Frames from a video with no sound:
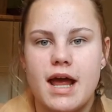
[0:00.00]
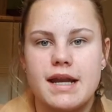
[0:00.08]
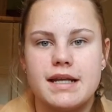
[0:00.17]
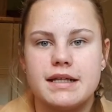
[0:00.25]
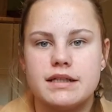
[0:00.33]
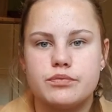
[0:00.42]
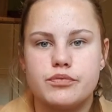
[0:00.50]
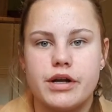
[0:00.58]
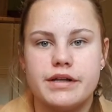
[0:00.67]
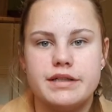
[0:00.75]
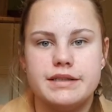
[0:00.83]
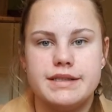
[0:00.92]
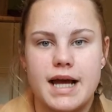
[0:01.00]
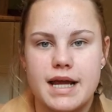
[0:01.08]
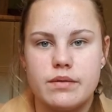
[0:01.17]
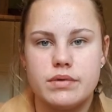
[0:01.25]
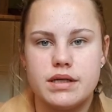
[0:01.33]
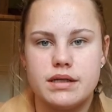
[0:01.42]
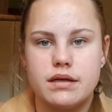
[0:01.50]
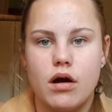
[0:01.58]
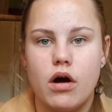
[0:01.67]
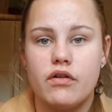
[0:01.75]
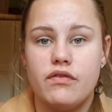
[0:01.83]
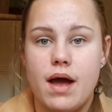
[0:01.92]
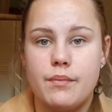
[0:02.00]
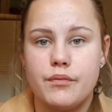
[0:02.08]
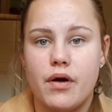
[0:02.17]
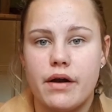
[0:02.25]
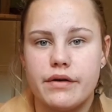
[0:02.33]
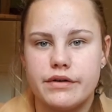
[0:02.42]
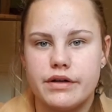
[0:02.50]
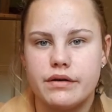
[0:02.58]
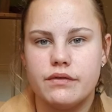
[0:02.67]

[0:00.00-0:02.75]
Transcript: and his brother Damon are vampires.